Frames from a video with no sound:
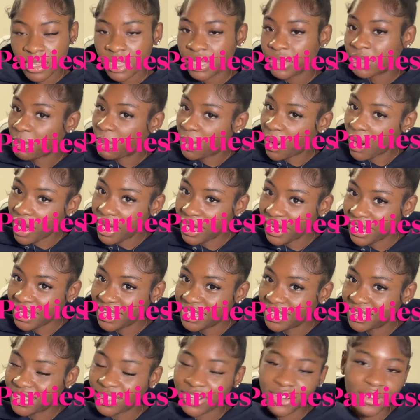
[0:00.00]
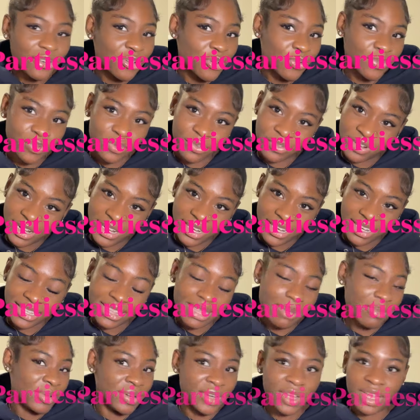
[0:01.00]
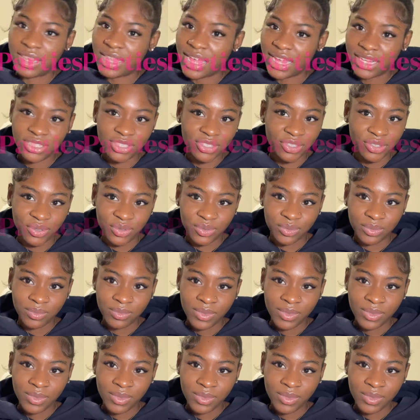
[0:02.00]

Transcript: the parties are overrated let me not lie to you